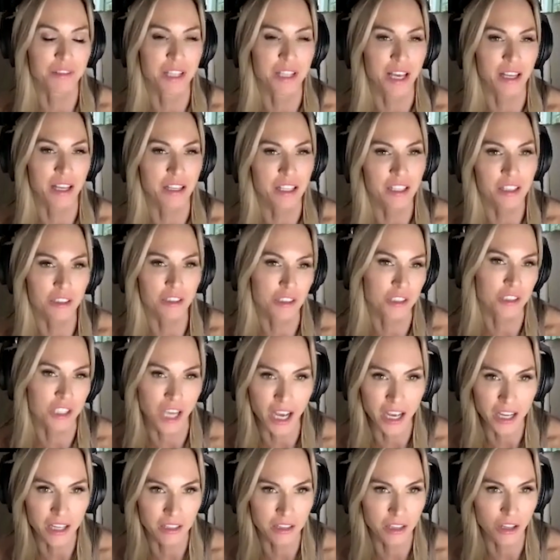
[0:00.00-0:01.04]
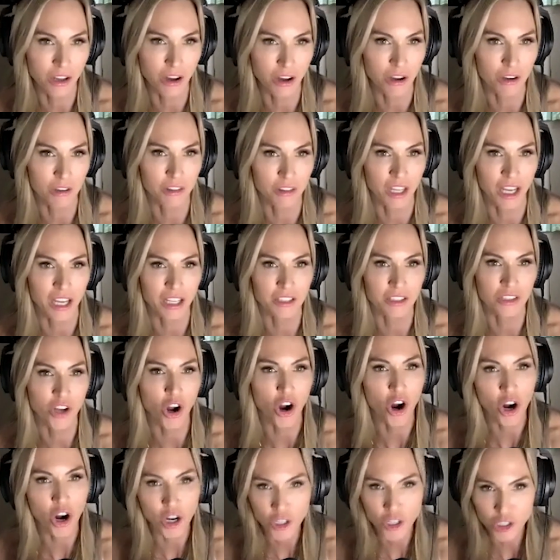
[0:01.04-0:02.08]
that inner dialogue, that
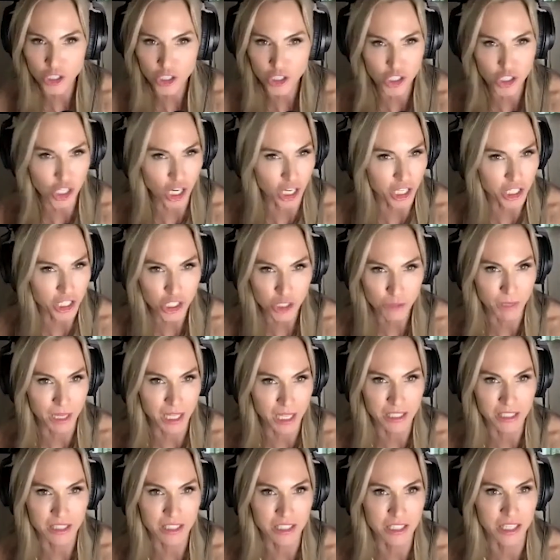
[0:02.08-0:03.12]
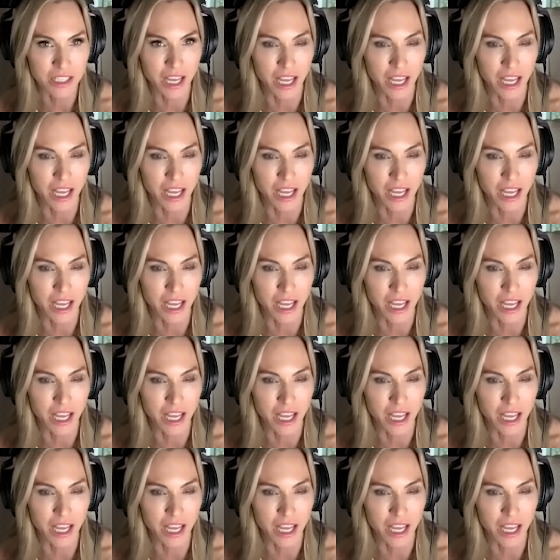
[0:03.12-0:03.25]
harsh judgment.